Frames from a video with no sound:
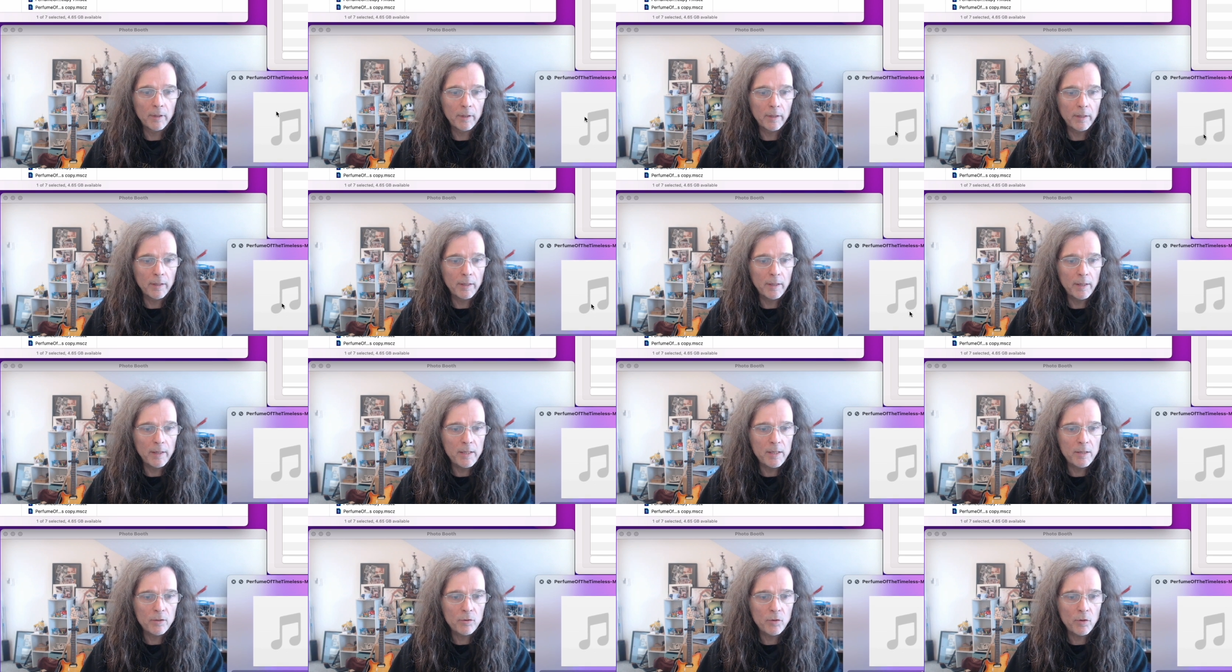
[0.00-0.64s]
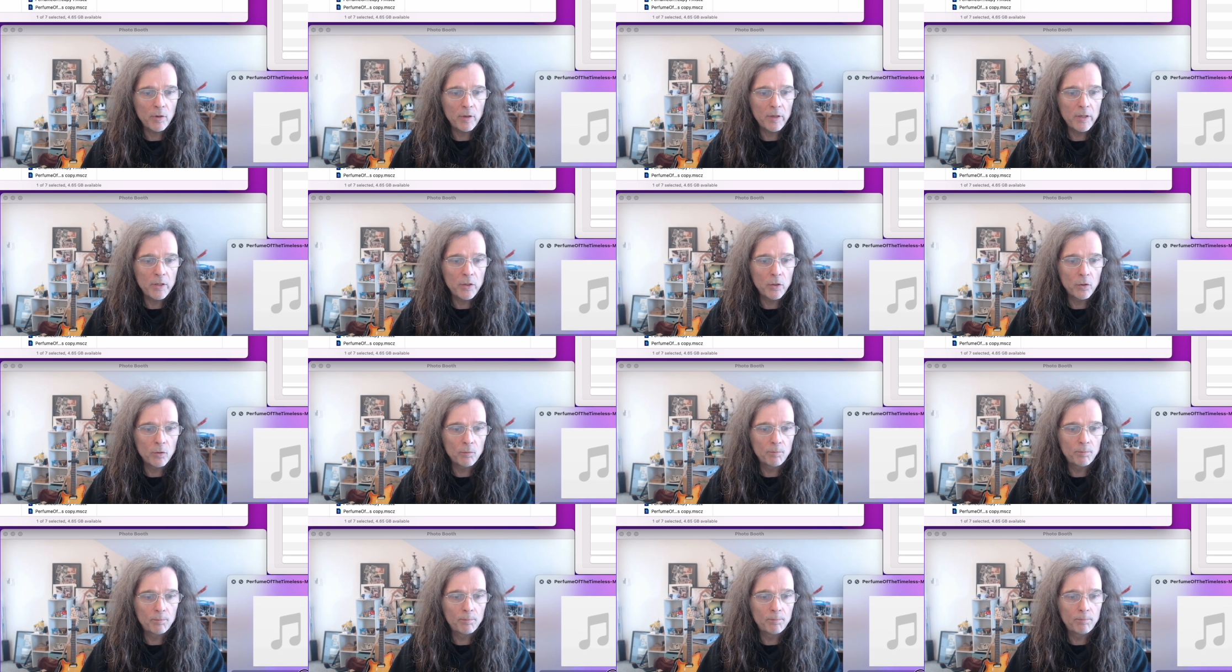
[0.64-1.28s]
in your
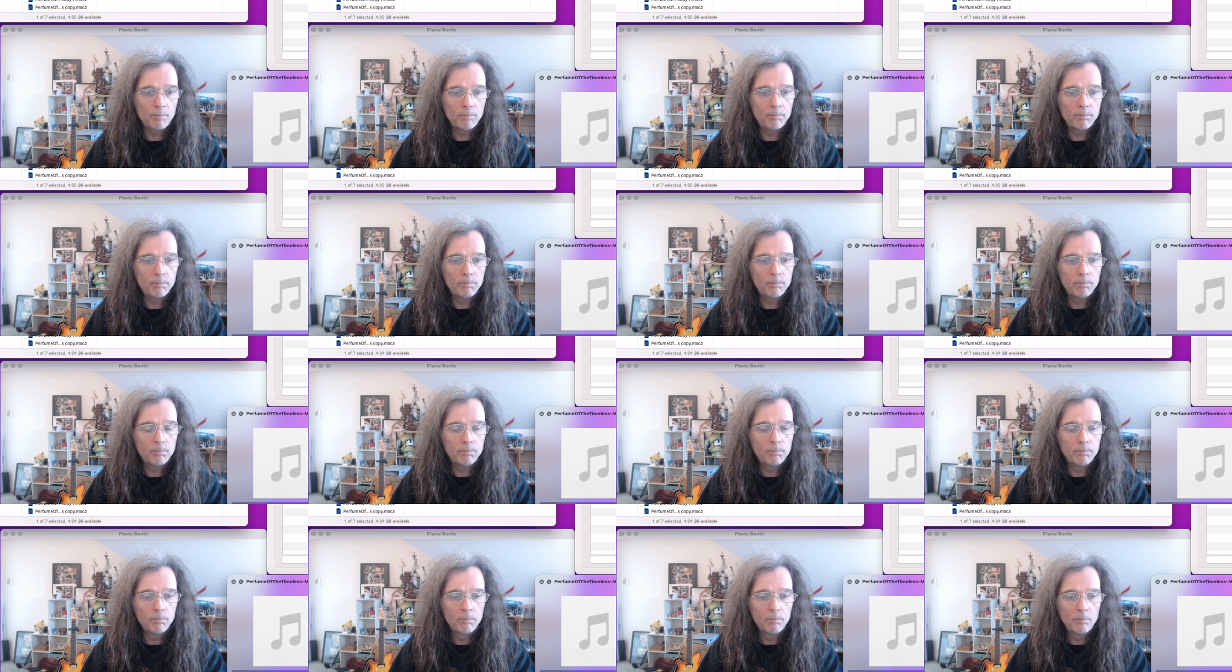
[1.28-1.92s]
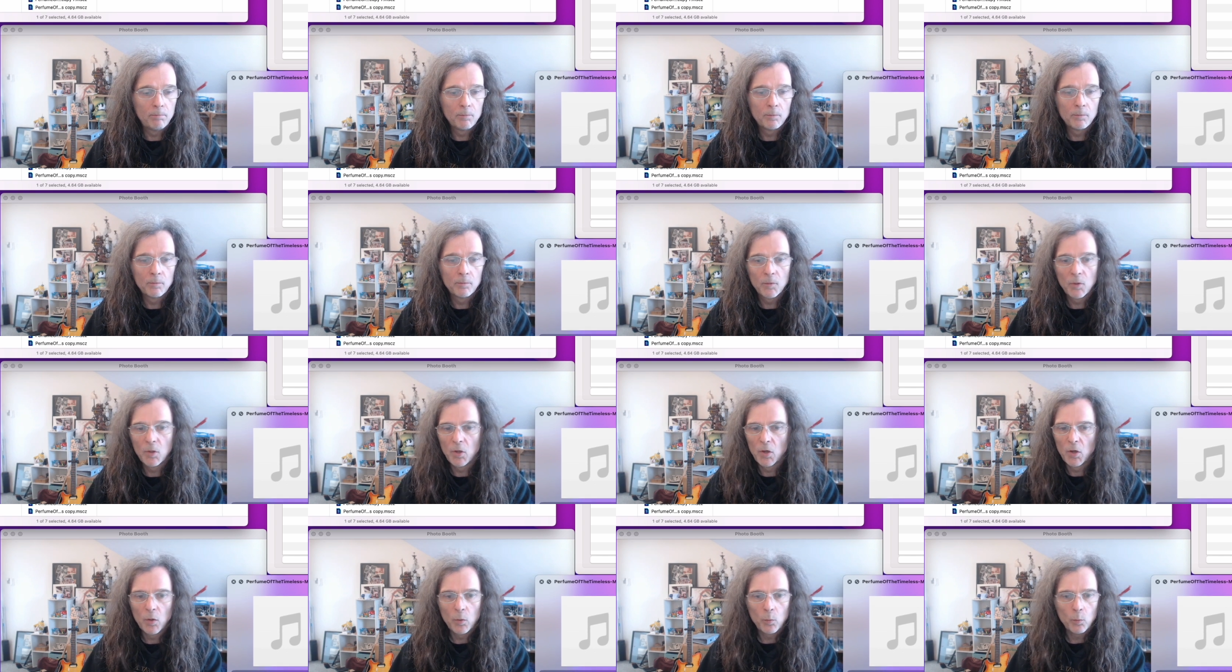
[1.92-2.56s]

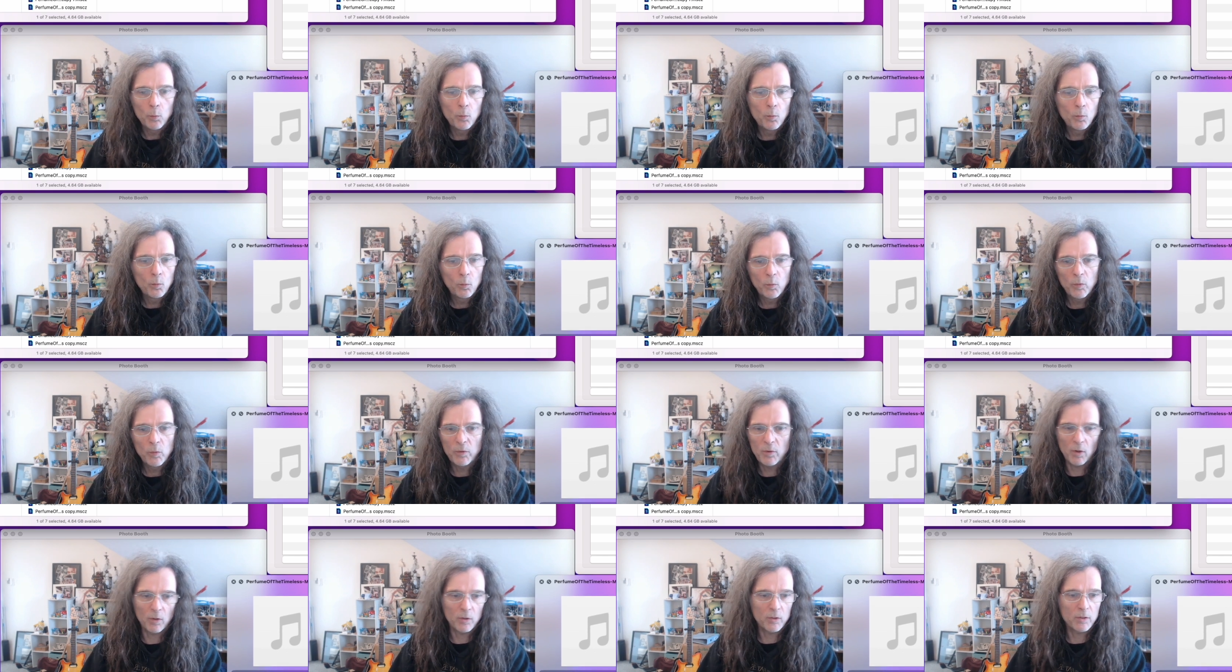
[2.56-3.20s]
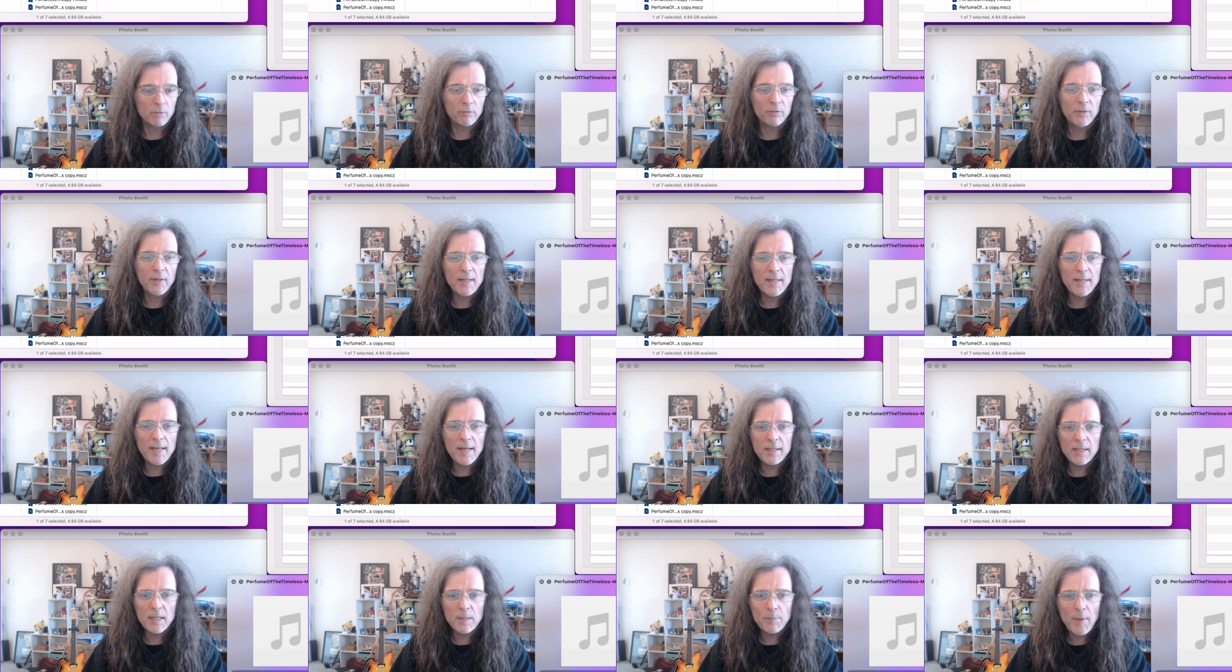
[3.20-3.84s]
you've got some
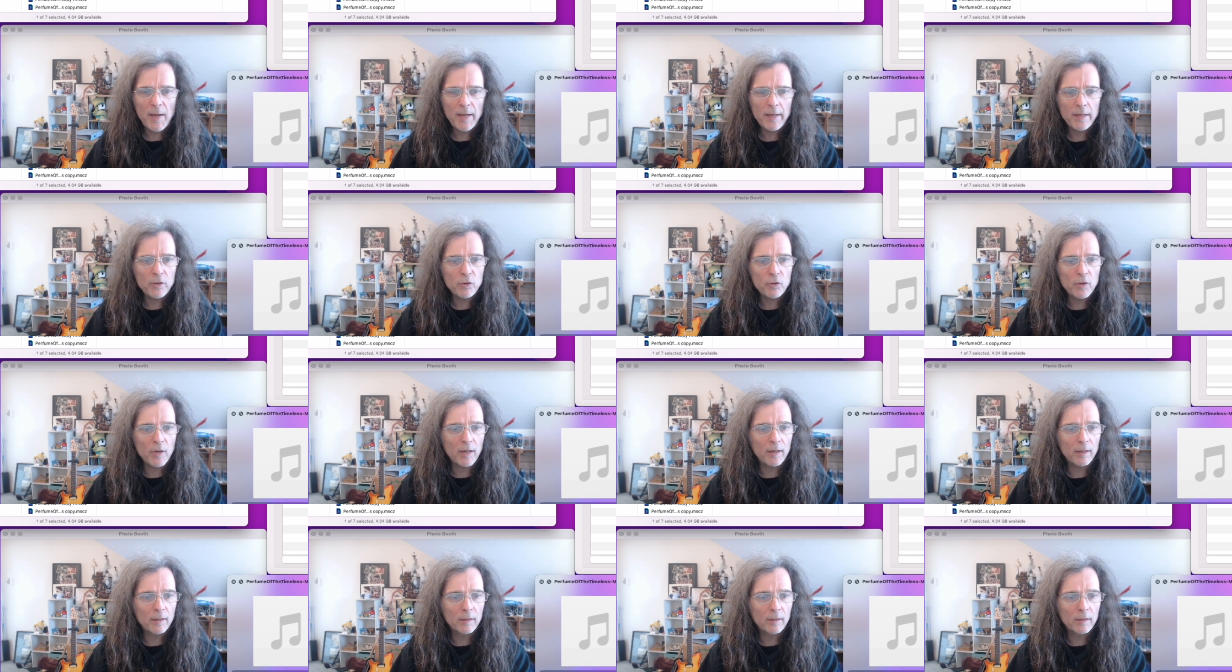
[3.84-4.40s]
fantastic backing track.